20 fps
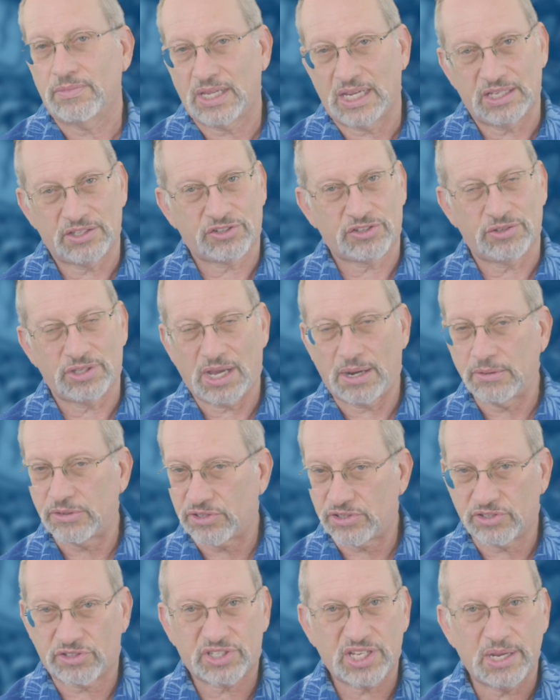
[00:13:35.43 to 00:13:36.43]
And so that
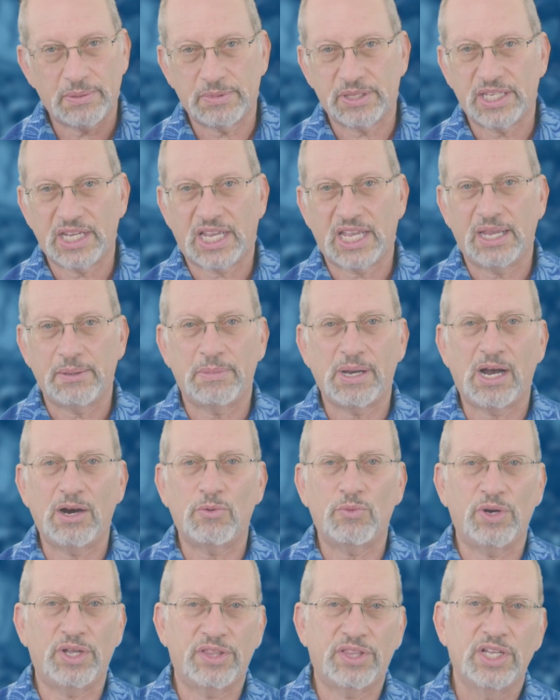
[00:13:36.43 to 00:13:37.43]
was the statement they came
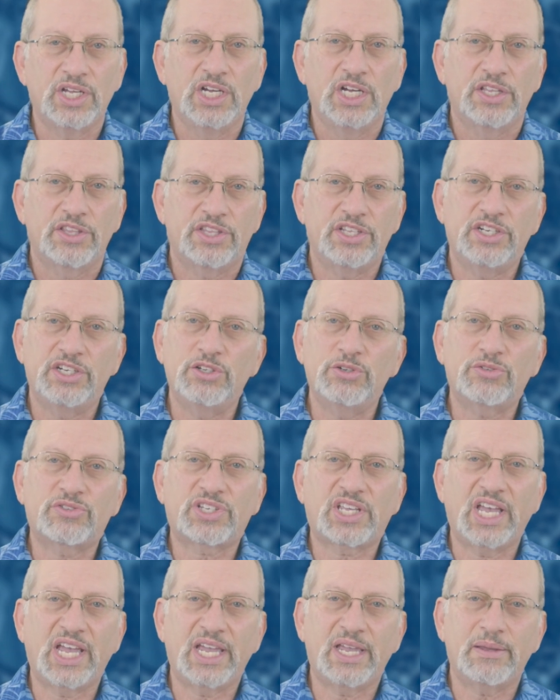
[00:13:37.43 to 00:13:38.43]
out with. The news
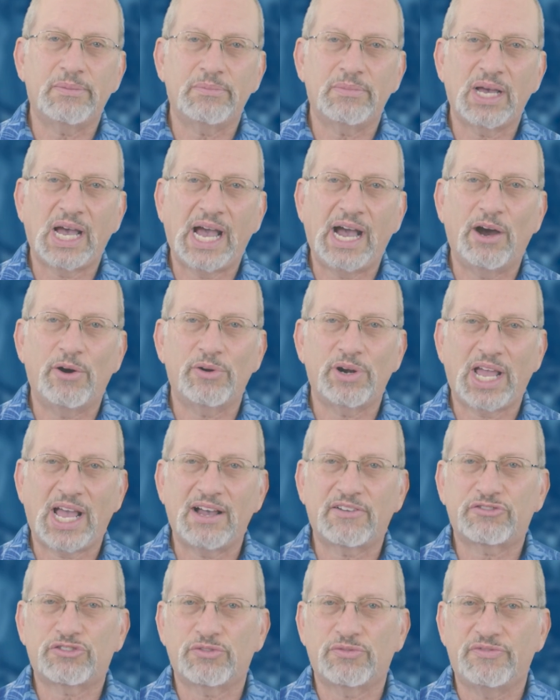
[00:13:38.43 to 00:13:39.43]
came out
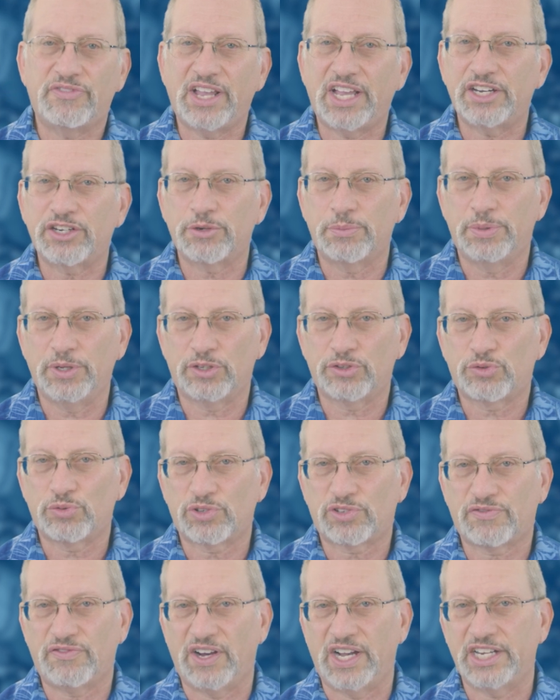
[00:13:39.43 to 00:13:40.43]
after Vanderbilt
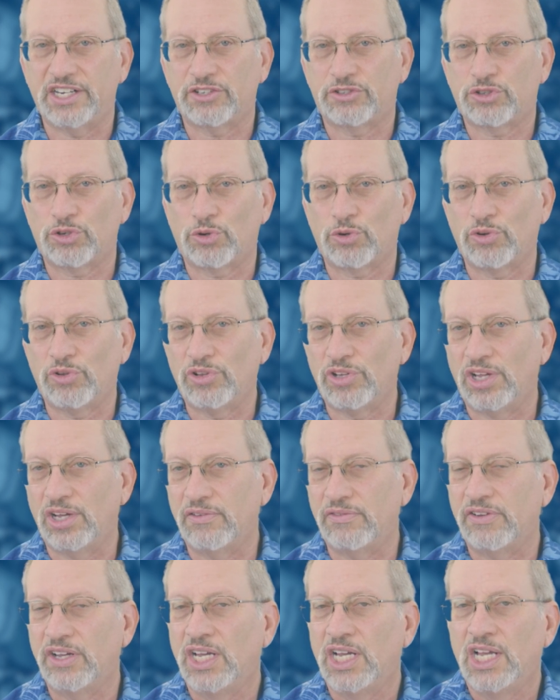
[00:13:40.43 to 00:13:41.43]
was fined a total
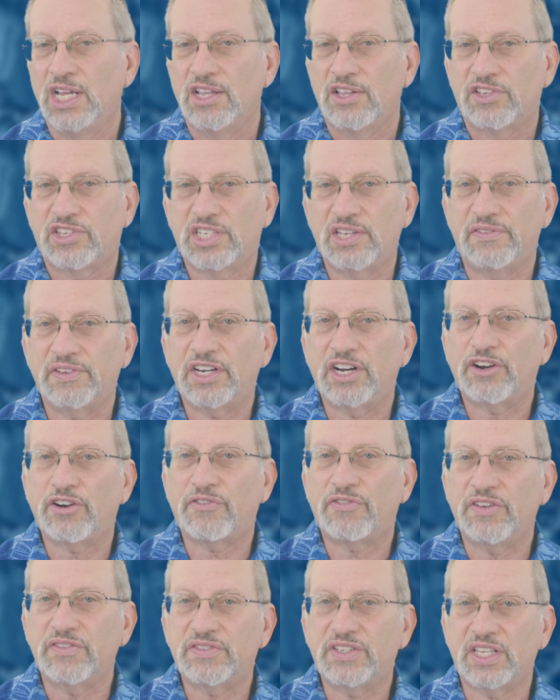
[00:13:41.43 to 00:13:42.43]
of
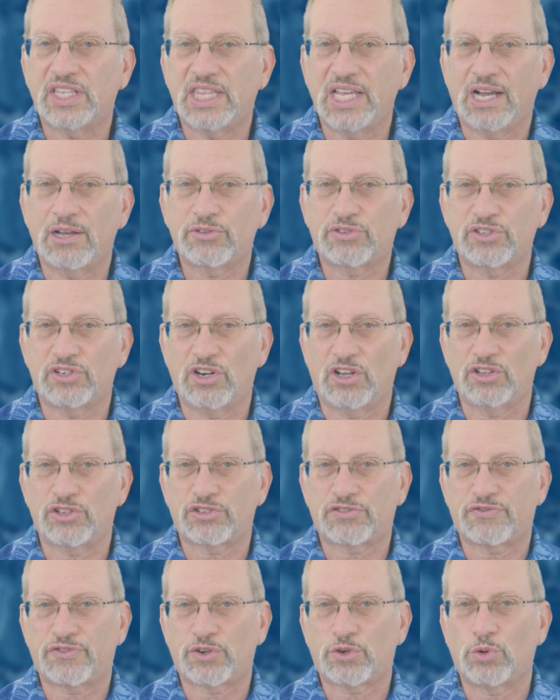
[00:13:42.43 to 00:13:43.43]

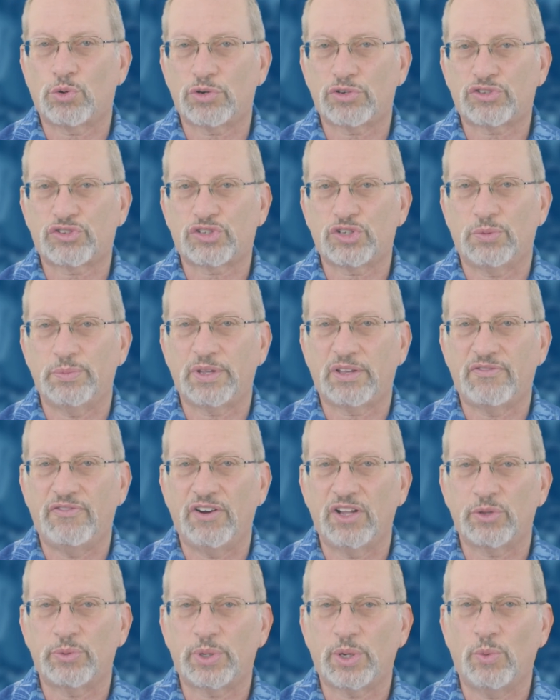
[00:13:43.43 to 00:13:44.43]
$750,000 for court storming
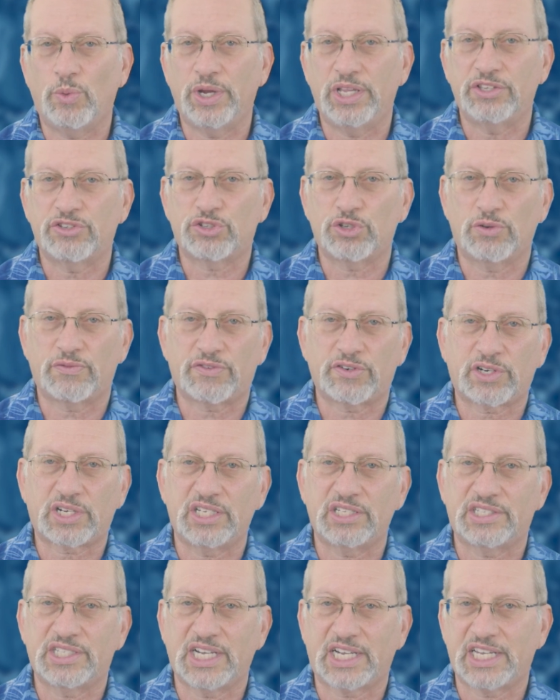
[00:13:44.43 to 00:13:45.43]
following wins over
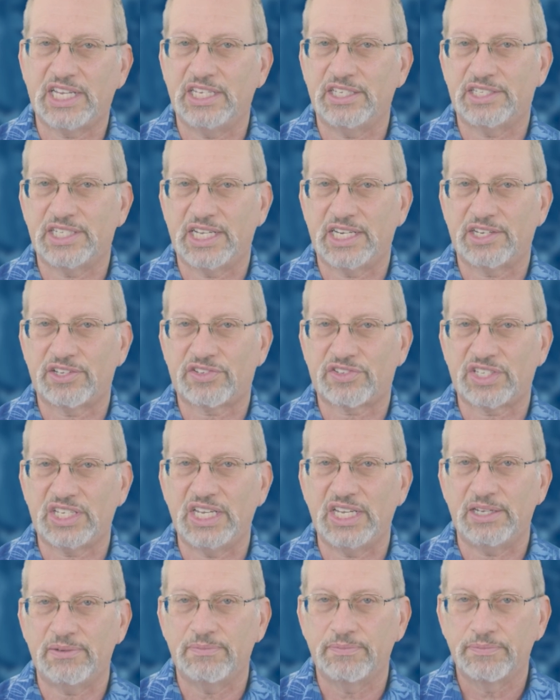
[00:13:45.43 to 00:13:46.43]
Kentucky and
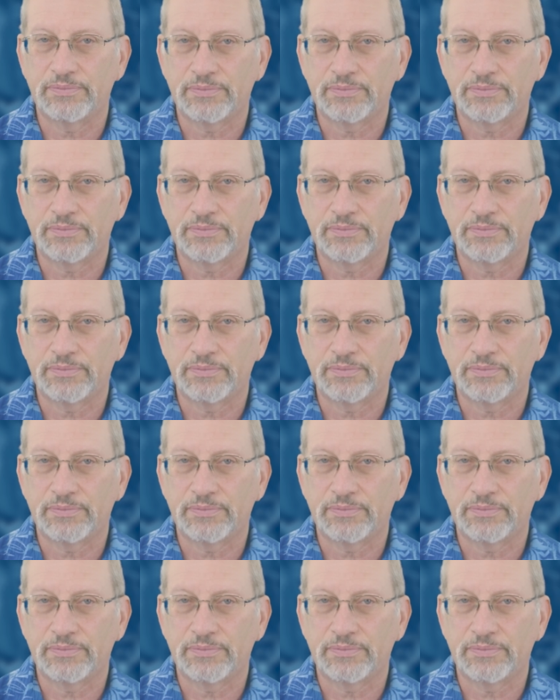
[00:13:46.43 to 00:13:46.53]
Tennessee.